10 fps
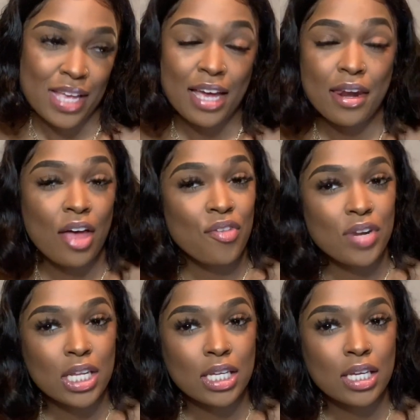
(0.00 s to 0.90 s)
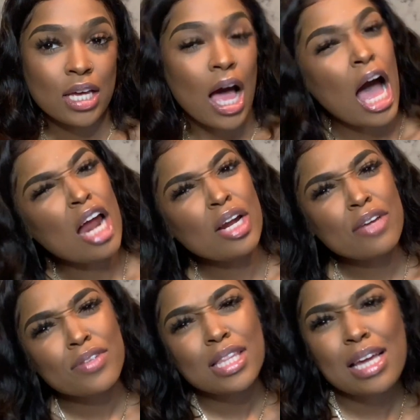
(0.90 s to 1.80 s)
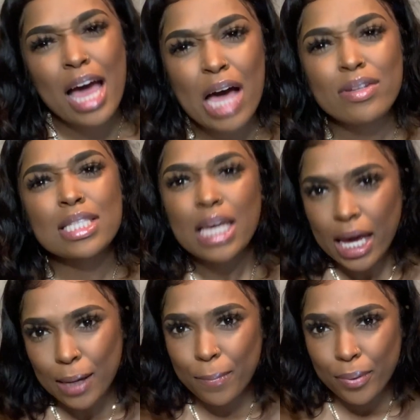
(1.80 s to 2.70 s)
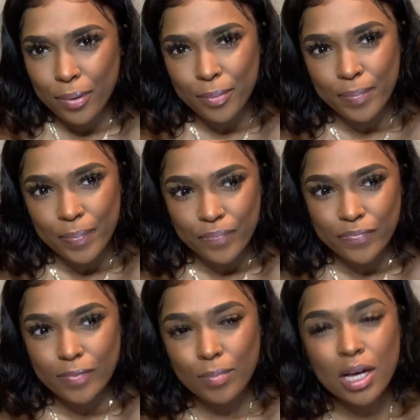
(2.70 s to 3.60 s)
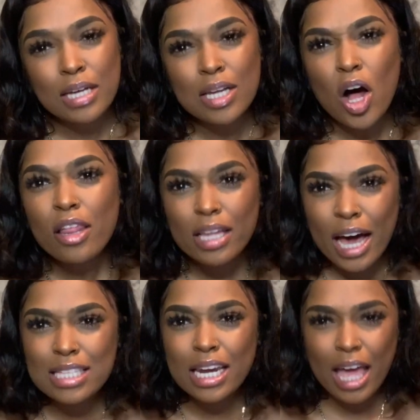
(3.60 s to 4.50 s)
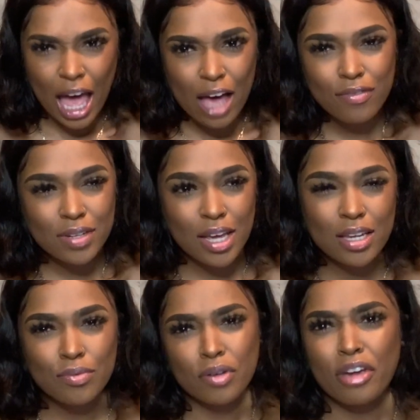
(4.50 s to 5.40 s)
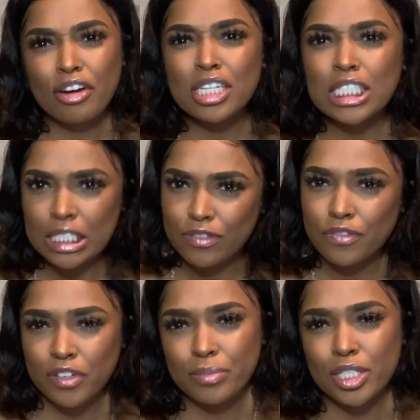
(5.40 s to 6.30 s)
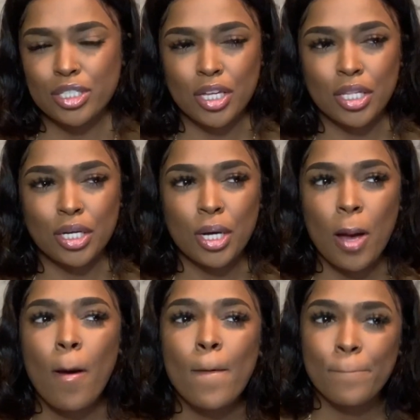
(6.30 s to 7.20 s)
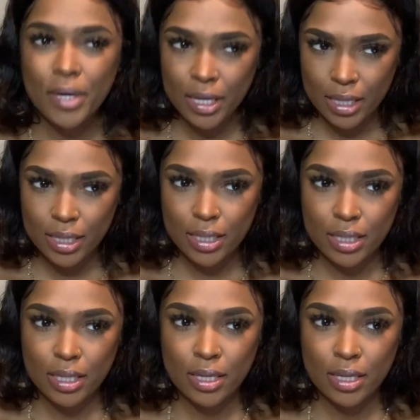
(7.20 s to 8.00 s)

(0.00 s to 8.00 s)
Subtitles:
I don't even think I have a type, because all the guys that I have dated were very different from each other. But